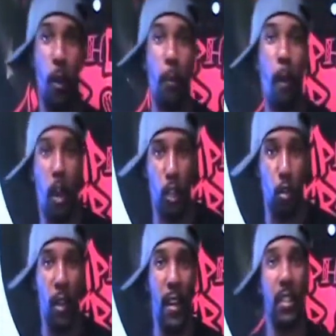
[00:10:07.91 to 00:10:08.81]
for
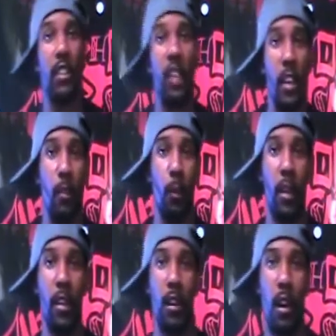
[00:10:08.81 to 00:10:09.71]
March
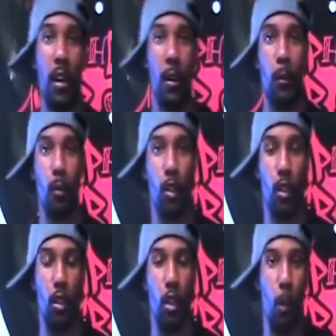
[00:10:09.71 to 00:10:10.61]
2010 when
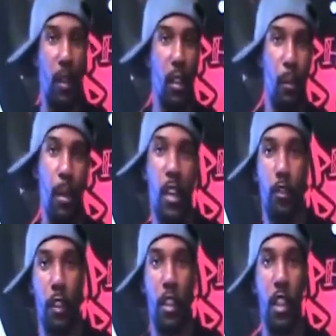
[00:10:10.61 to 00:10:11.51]
you know, with the
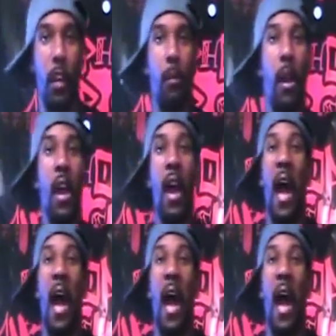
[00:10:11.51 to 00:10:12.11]
PS3 Slim.